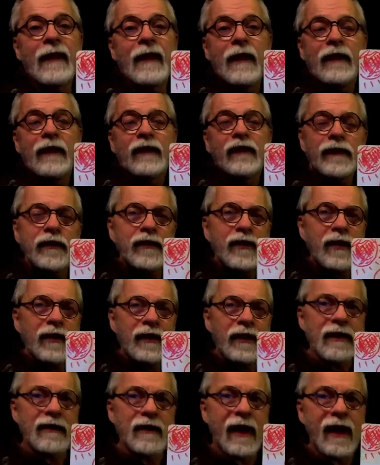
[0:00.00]
So you can
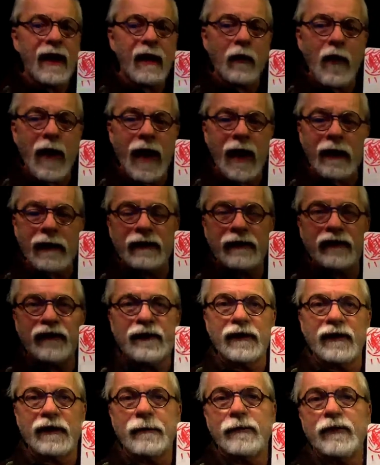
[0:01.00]
hear how, while it
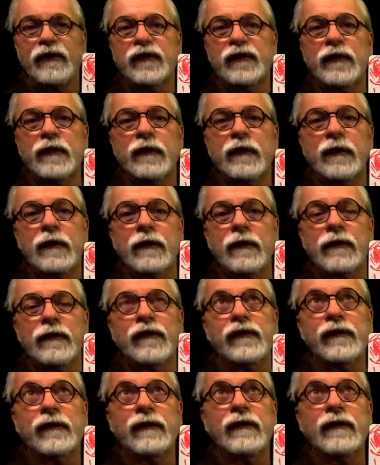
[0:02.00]
still
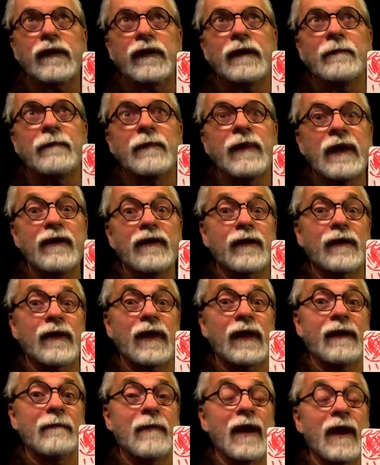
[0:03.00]
obscures the major
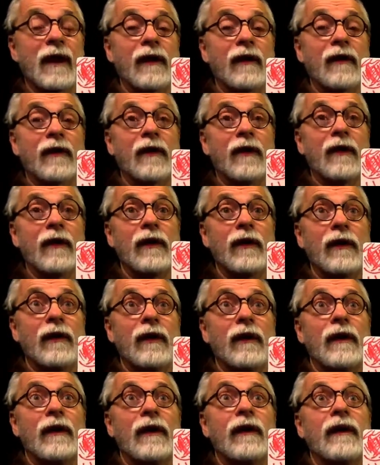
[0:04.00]
and minor
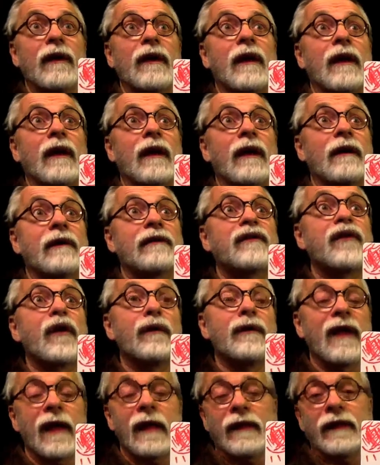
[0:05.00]

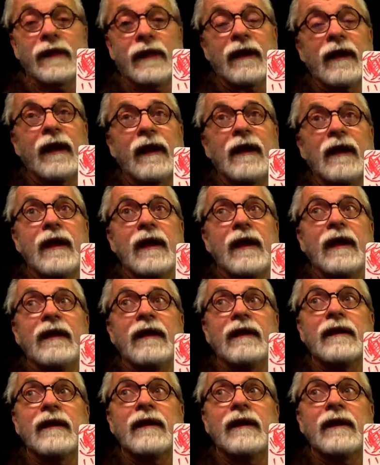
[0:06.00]
tonality,
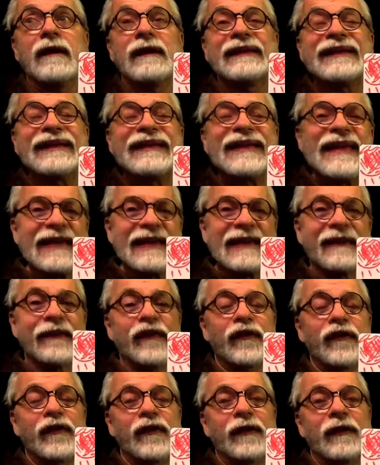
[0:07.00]
it
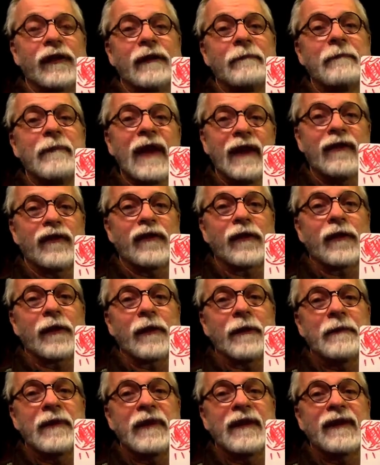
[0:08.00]
leans major
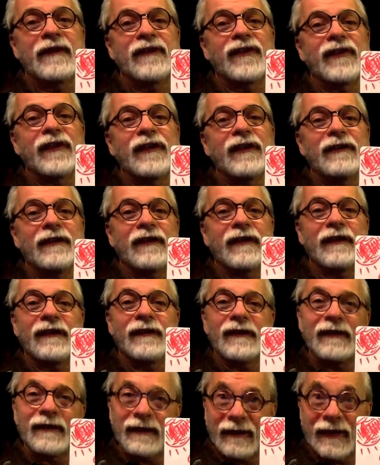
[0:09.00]
because
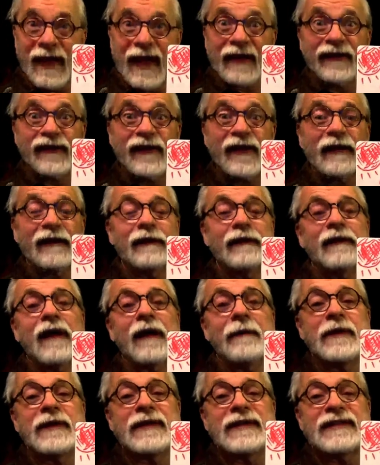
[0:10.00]
it lacks that
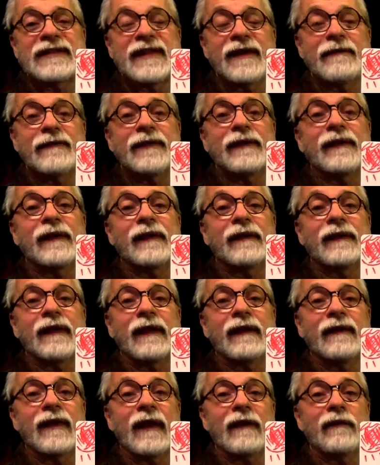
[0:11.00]
dominant seventh
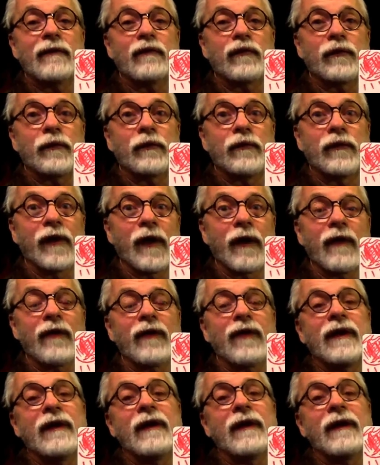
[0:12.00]
and that very